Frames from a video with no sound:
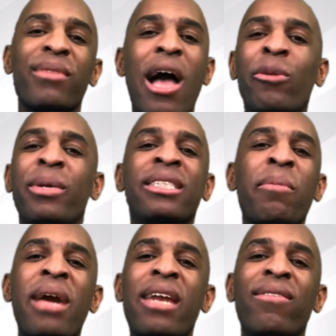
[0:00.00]
I would be some
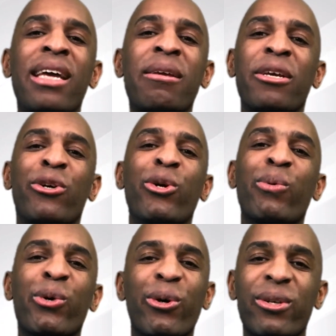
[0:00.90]
kind of like
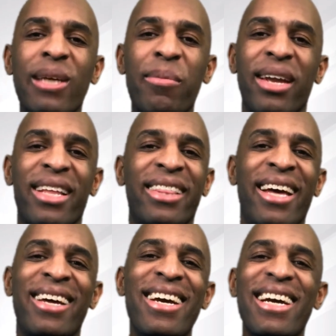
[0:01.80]
guru or something like that